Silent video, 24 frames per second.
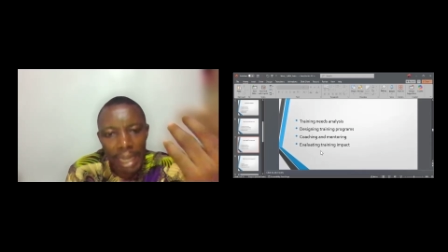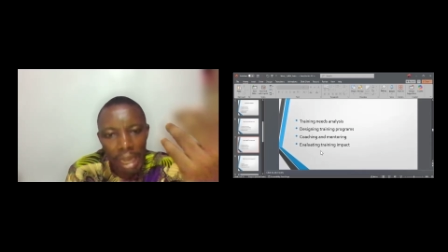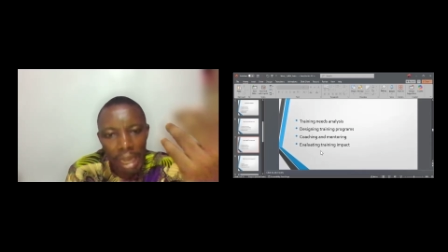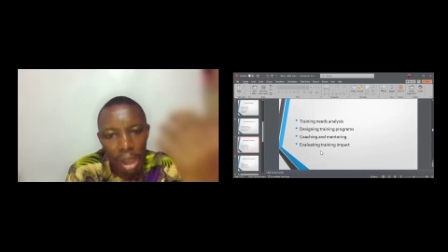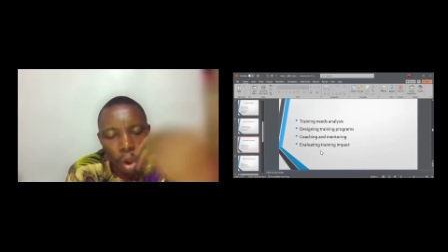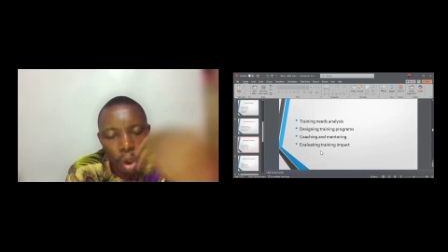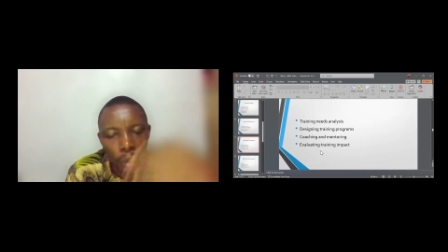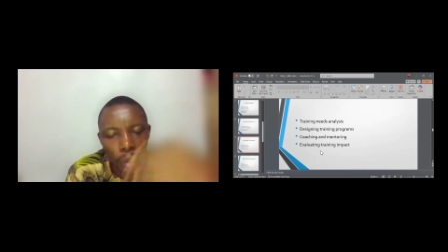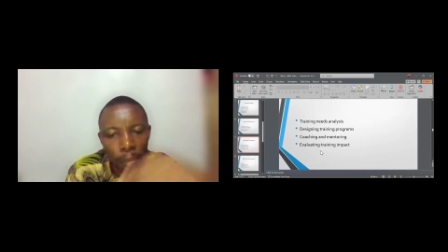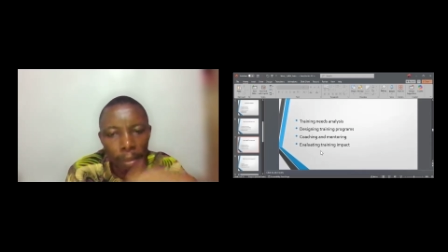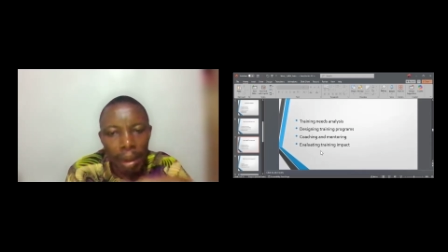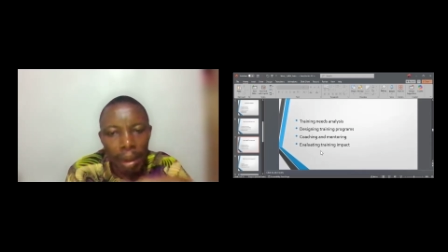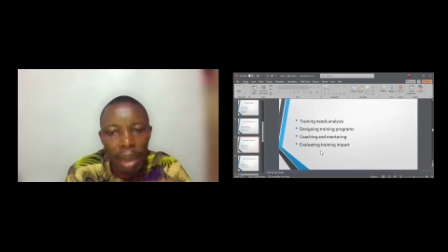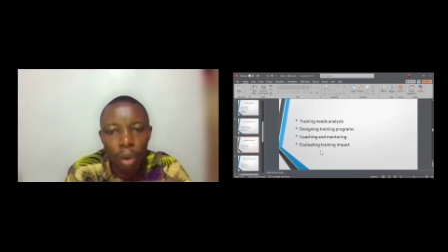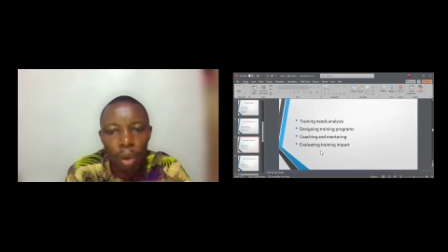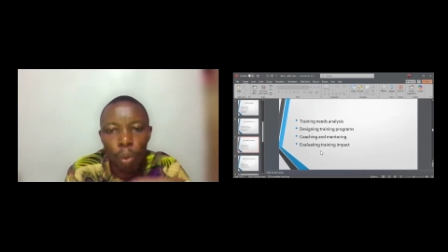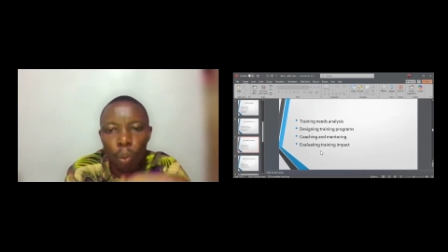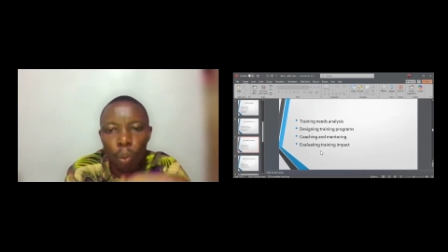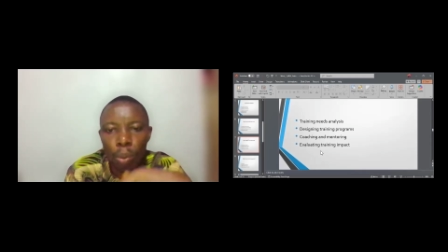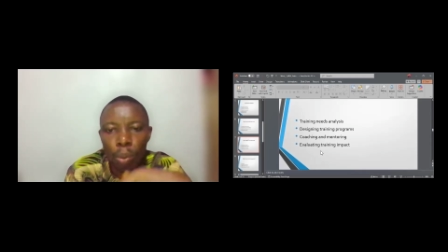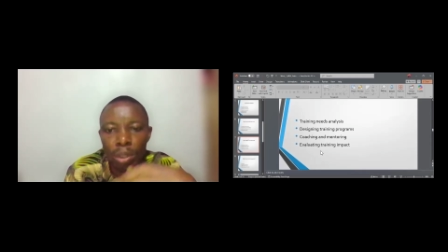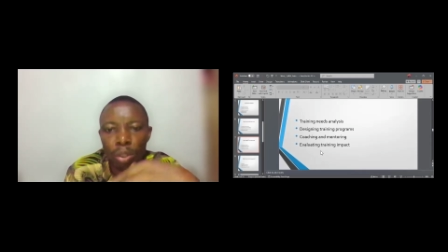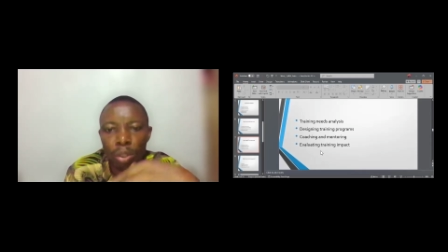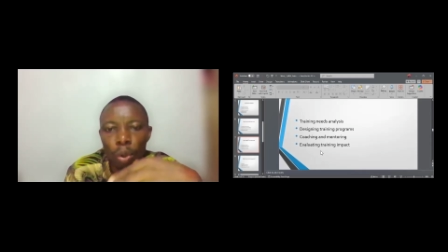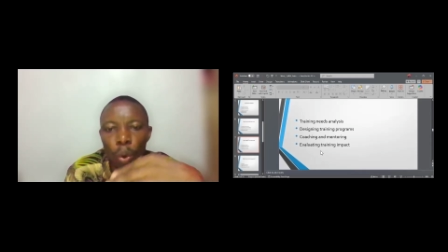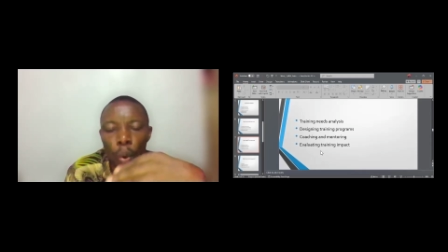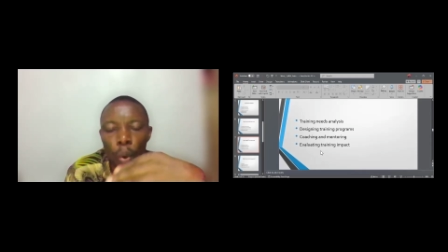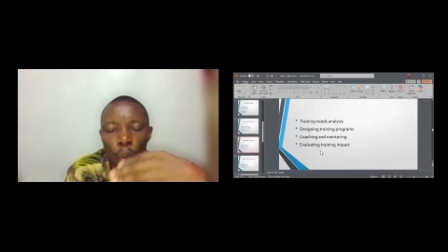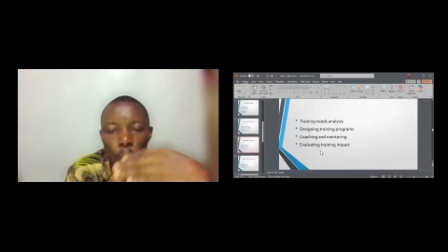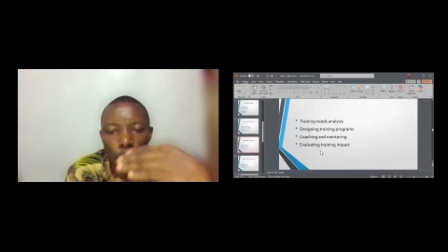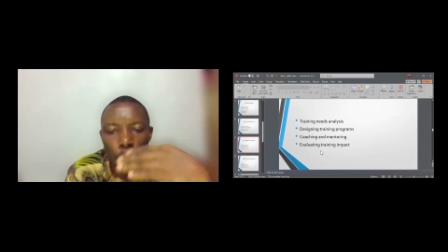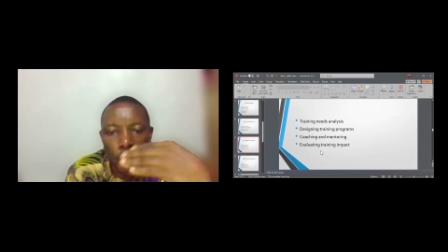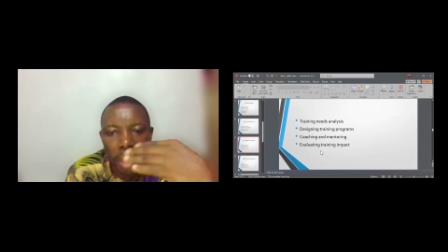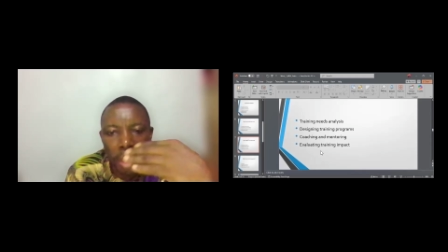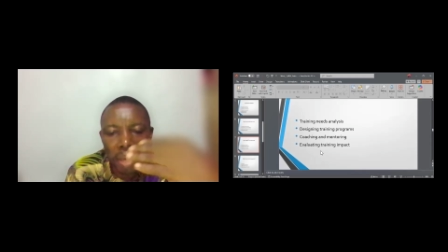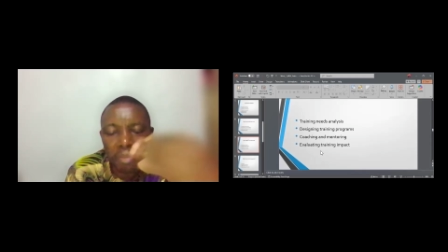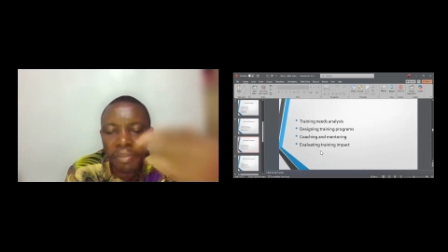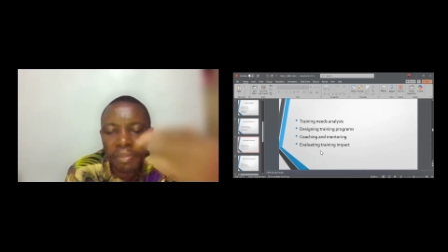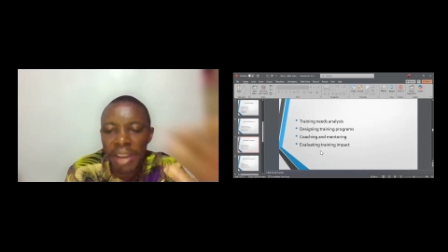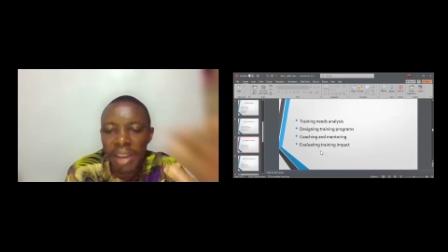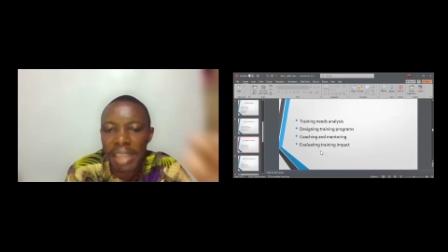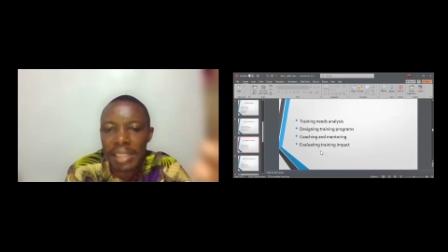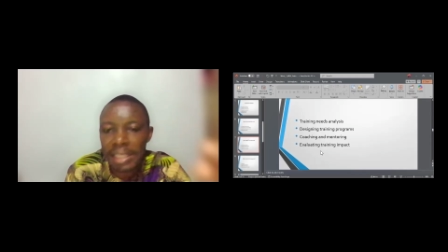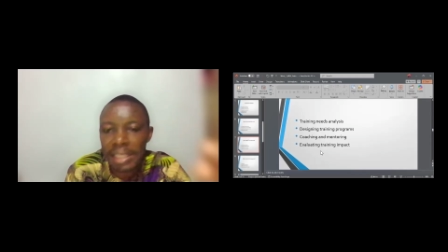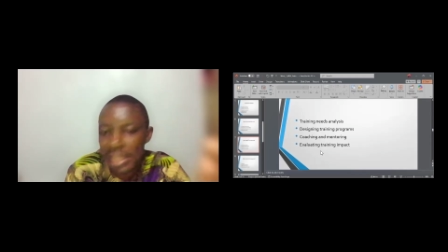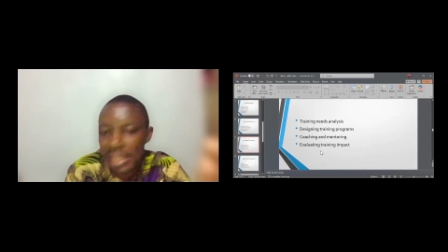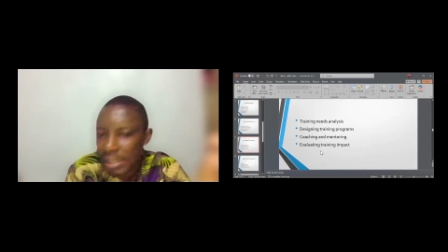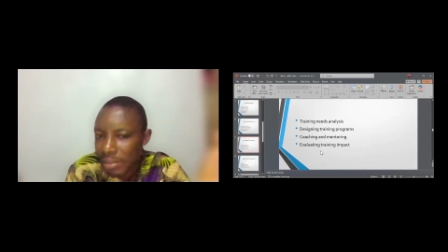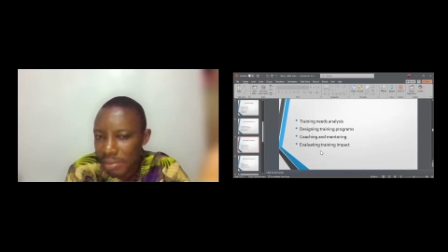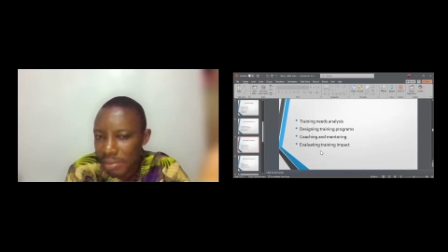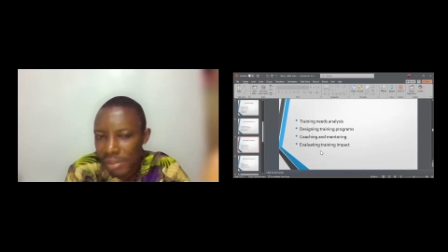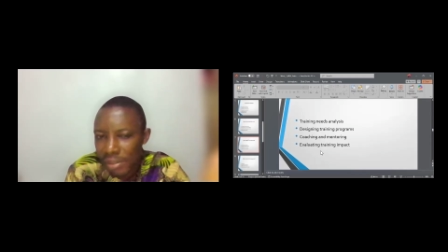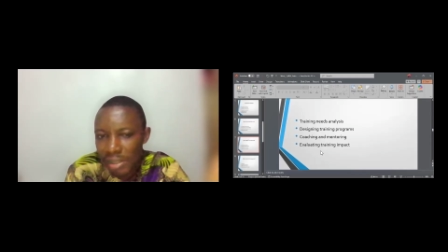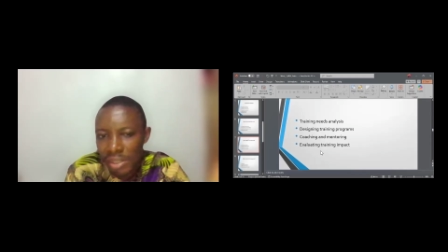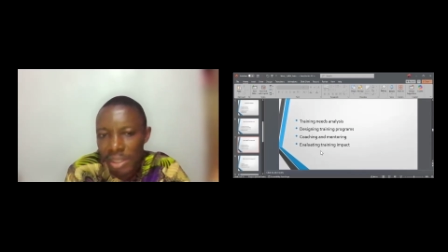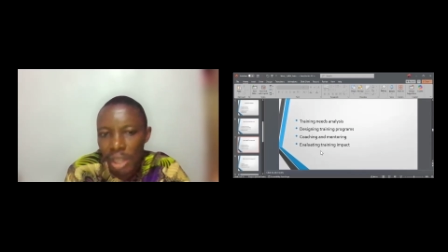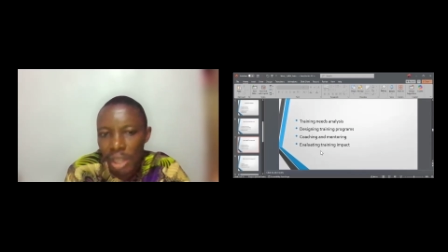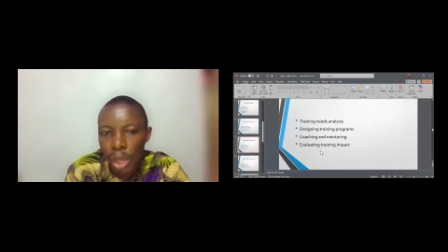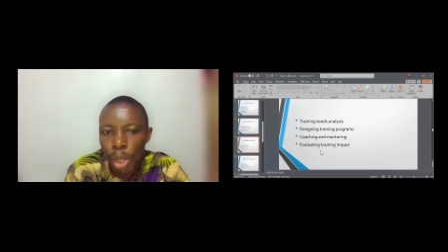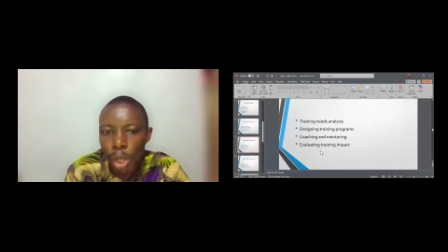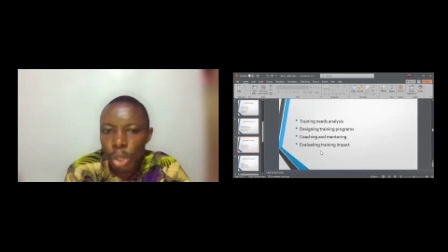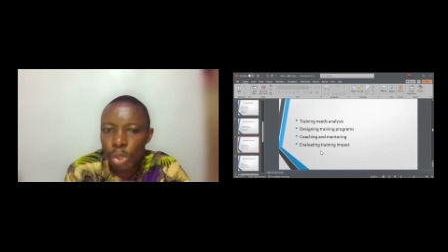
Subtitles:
come back with qualified CVs.